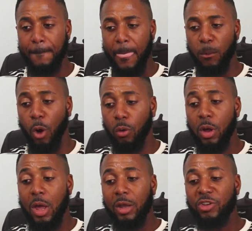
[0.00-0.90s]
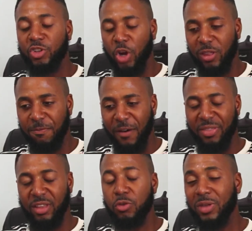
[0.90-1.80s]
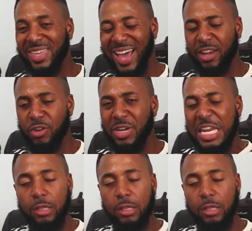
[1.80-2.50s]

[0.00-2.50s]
No, just the fact that you need